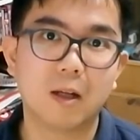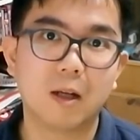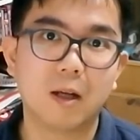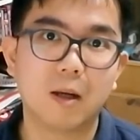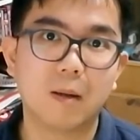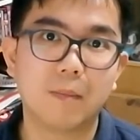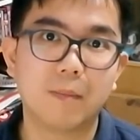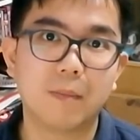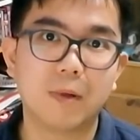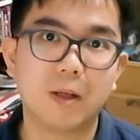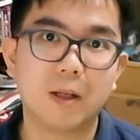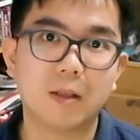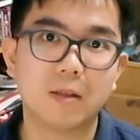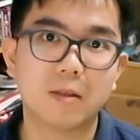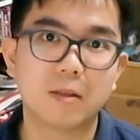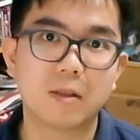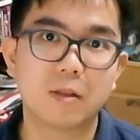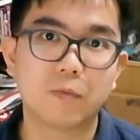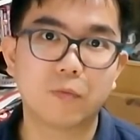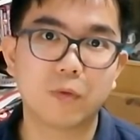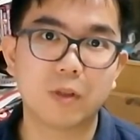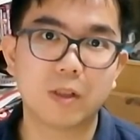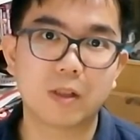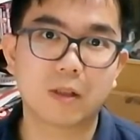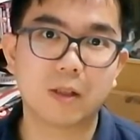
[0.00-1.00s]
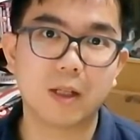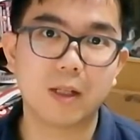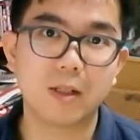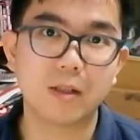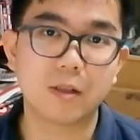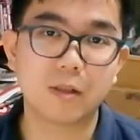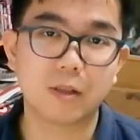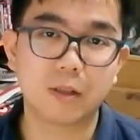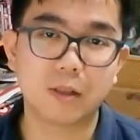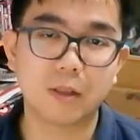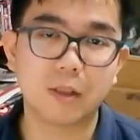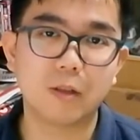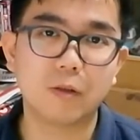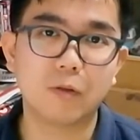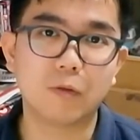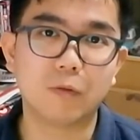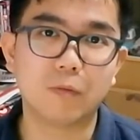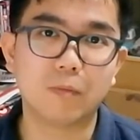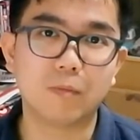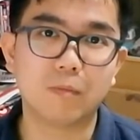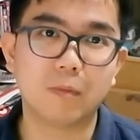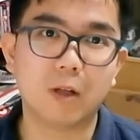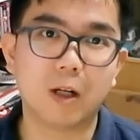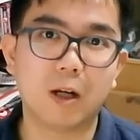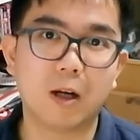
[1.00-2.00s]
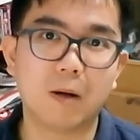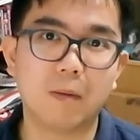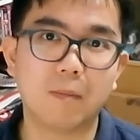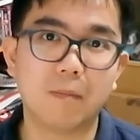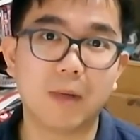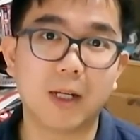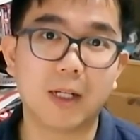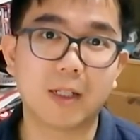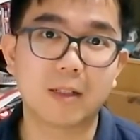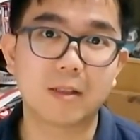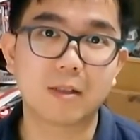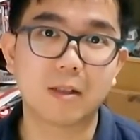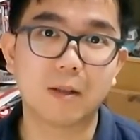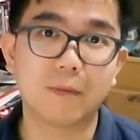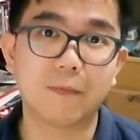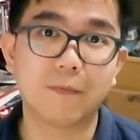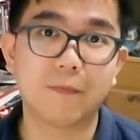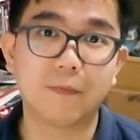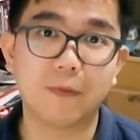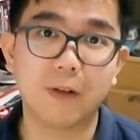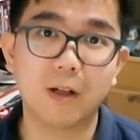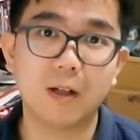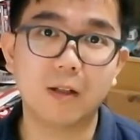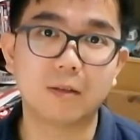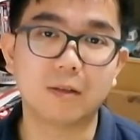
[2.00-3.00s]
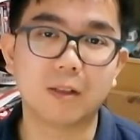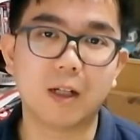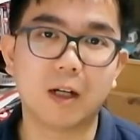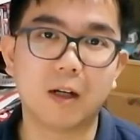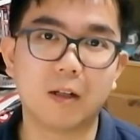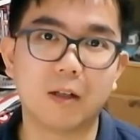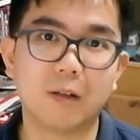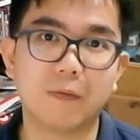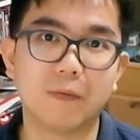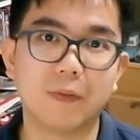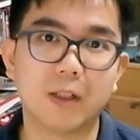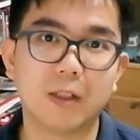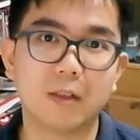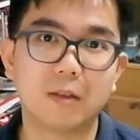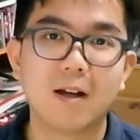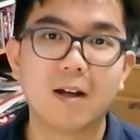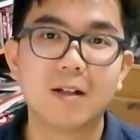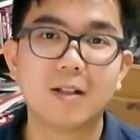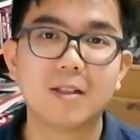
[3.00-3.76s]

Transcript: but we can still make some fun out of it.